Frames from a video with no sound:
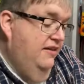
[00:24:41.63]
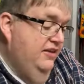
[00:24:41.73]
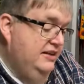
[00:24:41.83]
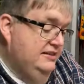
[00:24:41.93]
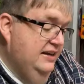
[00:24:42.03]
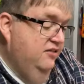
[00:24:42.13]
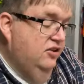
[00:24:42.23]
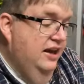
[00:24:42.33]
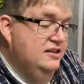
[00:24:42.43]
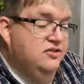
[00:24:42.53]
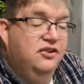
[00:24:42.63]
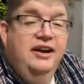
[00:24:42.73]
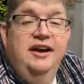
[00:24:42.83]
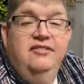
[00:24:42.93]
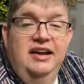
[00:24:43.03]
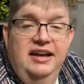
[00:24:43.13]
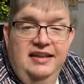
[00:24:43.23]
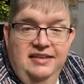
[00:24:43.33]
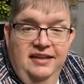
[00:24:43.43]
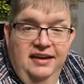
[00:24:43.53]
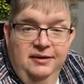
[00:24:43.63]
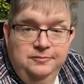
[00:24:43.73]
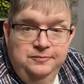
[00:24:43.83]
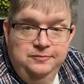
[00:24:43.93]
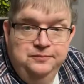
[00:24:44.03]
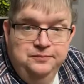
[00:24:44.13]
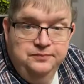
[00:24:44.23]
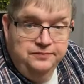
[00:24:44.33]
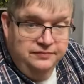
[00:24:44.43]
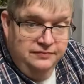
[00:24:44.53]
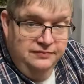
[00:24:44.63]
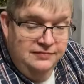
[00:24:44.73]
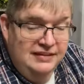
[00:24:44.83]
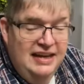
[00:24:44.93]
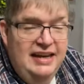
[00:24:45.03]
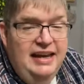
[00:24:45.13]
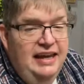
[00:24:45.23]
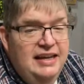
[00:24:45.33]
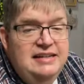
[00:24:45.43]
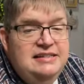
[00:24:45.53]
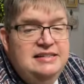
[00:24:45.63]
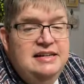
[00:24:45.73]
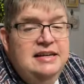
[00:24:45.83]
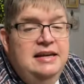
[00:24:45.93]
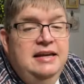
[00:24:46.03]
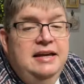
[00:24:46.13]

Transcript: I've eaten deviled eggs for anything. And